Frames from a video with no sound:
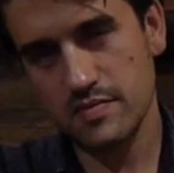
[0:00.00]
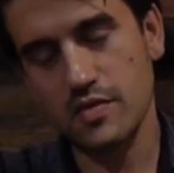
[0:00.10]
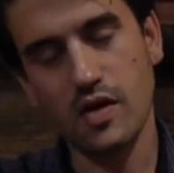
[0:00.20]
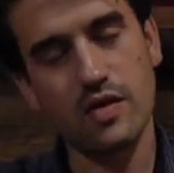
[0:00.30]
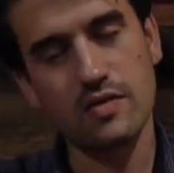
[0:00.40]

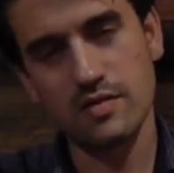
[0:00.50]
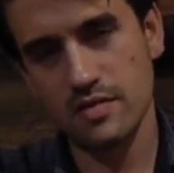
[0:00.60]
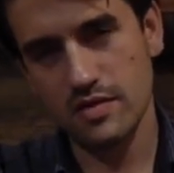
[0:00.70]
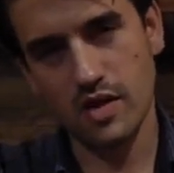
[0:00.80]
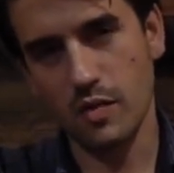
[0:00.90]
No,
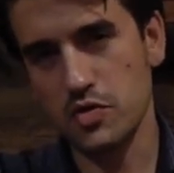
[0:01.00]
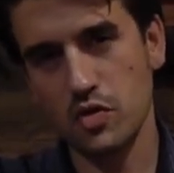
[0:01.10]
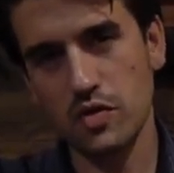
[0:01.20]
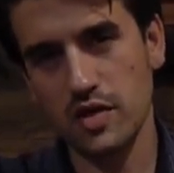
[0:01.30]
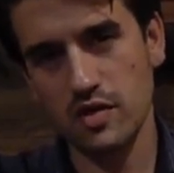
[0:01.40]

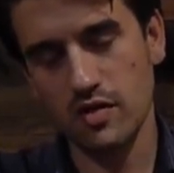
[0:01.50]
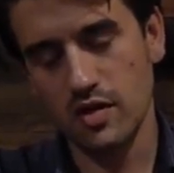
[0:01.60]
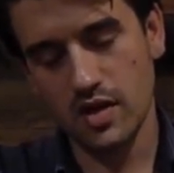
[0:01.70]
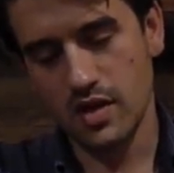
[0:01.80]
absolutely no.